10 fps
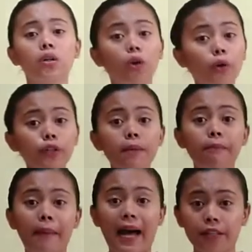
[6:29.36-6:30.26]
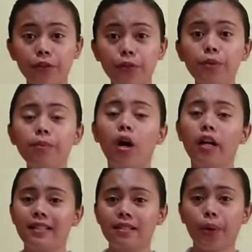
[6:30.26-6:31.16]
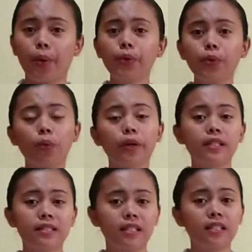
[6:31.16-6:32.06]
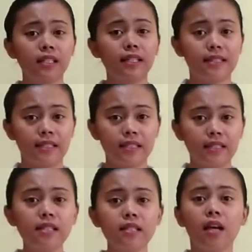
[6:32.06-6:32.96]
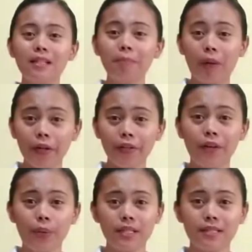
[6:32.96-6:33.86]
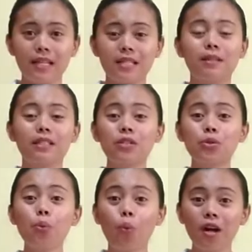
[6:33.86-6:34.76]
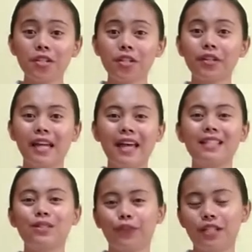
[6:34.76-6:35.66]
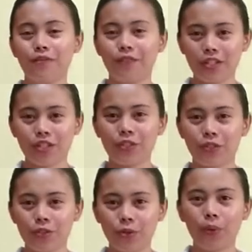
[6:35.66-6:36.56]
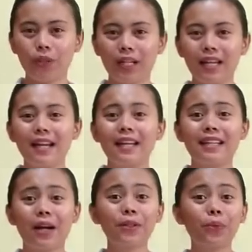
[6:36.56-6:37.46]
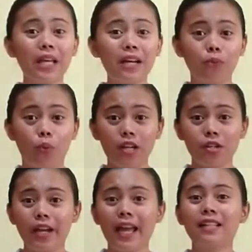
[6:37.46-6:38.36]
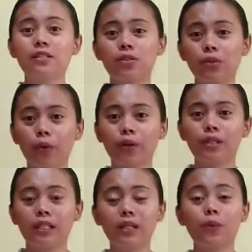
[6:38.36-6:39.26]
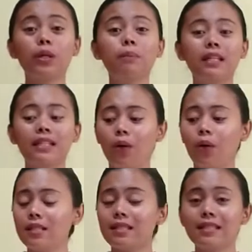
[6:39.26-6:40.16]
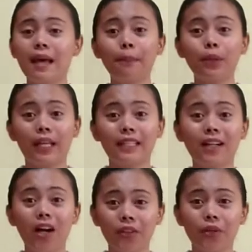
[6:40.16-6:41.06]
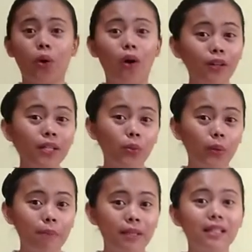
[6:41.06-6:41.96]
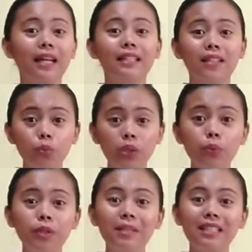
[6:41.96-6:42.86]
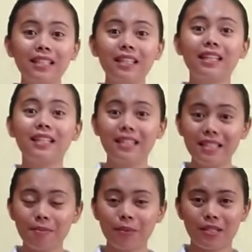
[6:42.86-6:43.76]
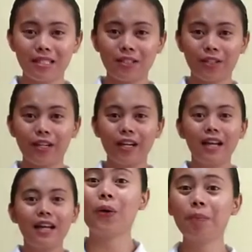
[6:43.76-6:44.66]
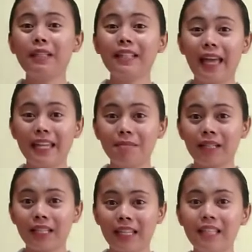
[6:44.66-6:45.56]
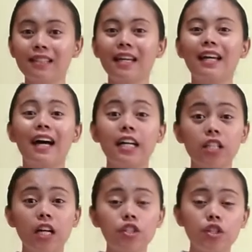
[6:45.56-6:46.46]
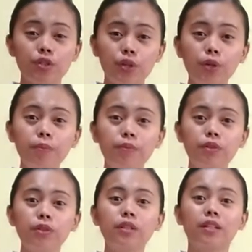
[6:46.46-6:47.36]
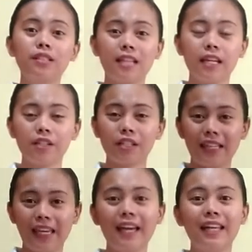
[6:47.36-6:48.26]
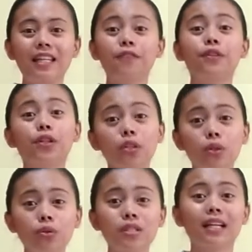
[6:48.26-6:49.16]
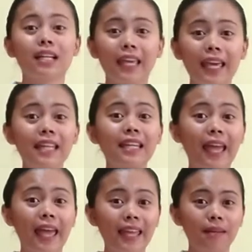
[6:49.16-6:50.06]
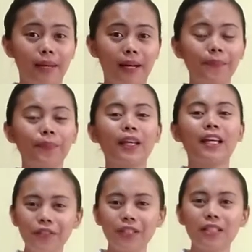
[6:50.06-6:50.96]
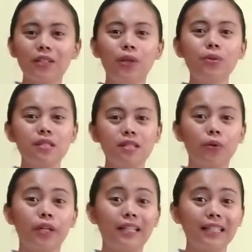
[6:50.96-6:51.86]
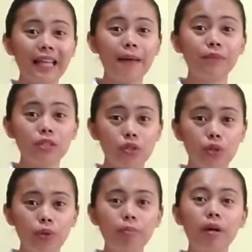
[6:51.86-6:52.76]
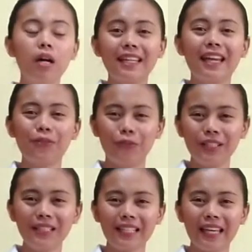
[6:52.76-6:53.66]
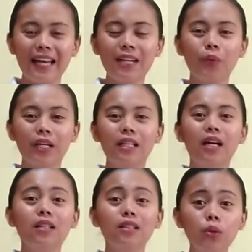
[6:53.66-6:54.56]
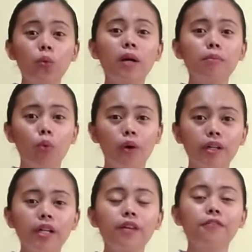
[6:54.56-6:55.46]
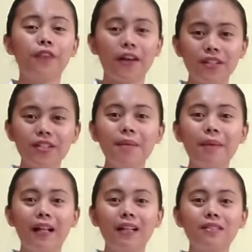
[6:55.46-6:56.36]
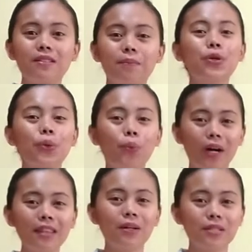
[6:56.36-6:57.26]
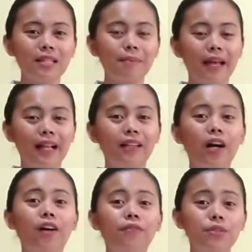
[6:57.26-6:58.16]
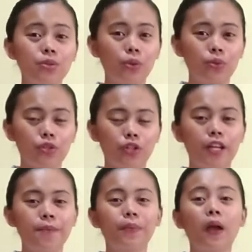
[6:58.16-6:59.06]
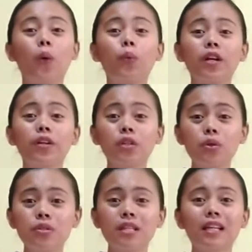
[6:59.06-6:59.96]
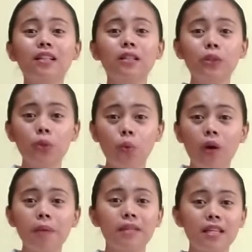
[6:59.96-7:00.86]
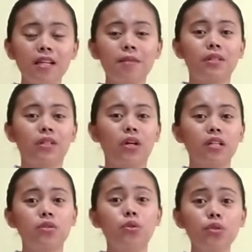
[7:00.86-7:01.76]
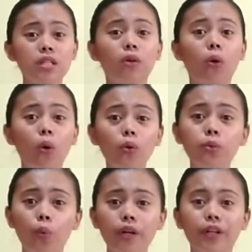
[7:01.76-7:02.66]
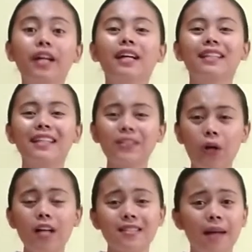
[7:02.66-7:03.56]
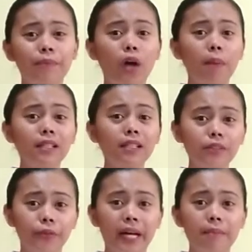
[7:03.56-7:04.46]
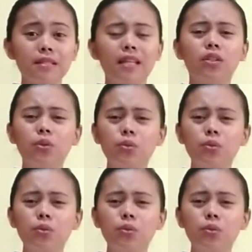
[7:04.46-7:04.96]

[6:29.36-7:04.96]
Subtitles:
go to the bathroom on his own or does he need assistance. Still part of our assessment is to wash our hands for infection control. Now that we have washed our hands thoroughly, we may now assemble and gather all the equipment that we would be needing in this procedure. Open the enema kit, attach a tube to the container can if you're using a can enema. After that, close or clamp the tube and fill the can with lukewarm water, 500 ml to 1000 ml of solution. We are using lukewarm here because using cold water can cause abdominal cramps and